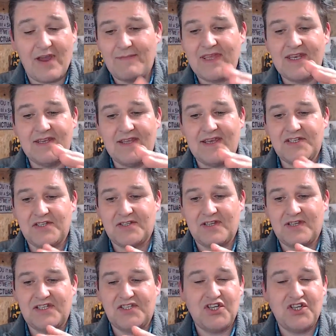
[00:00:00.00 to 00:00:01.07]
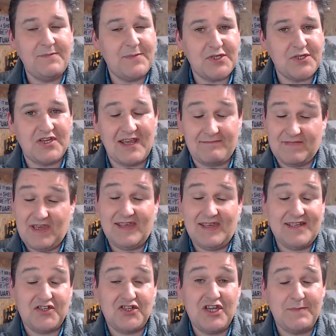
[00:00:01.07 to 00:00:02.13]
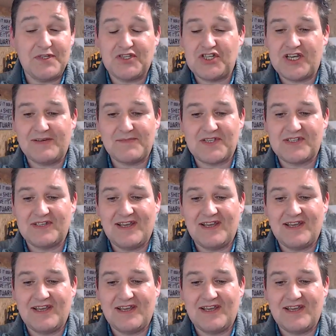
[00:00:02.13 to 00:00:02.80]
I mean, it's cheapest chips,